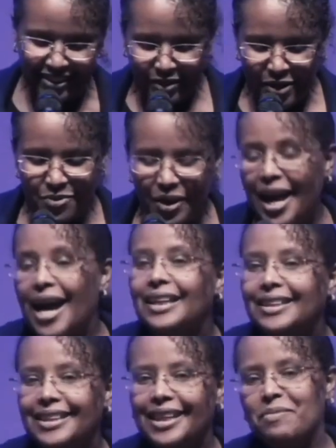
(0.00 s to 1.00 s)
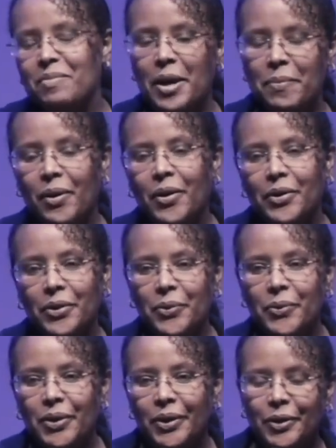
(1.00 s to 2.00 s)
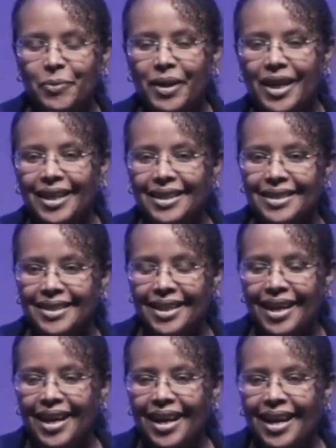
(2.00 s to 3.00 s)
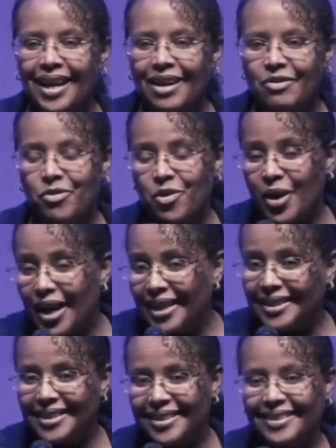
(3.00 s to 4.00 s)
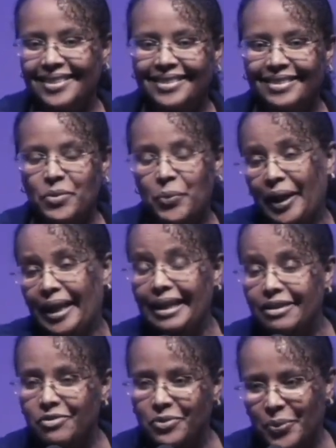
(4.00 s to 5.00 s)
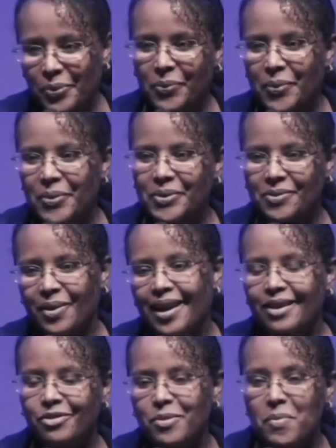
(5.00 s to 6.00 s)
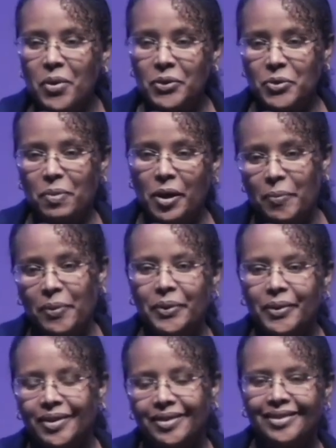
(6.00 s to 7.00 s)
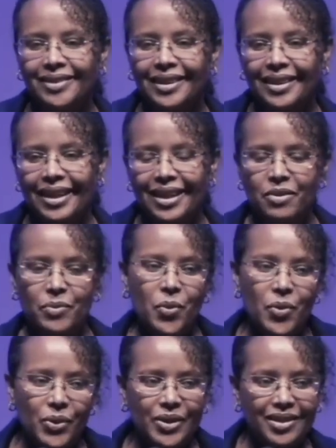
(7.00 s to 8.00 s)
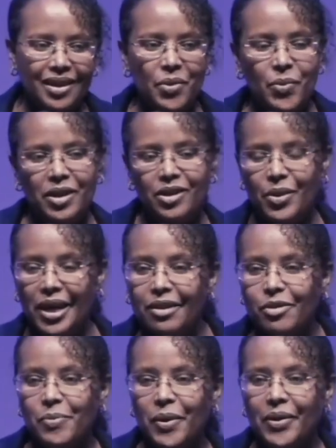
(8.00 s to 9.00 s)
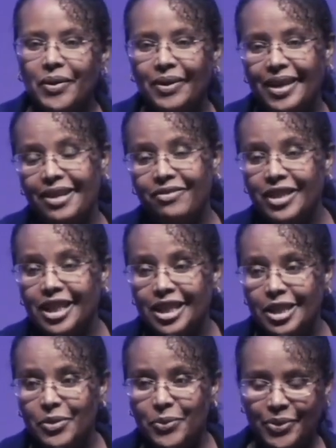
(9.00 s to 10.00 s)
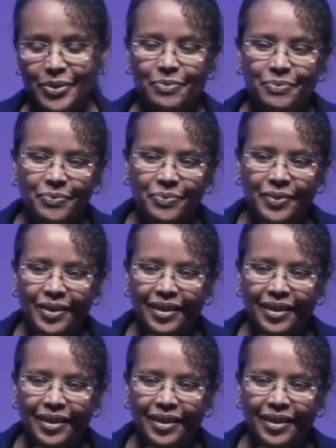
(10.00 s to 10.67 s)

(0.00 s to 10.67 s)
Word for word: is a reality in my part of the world because for us, we lived with wars, right? For most people, wars are what you hear about in the evening news.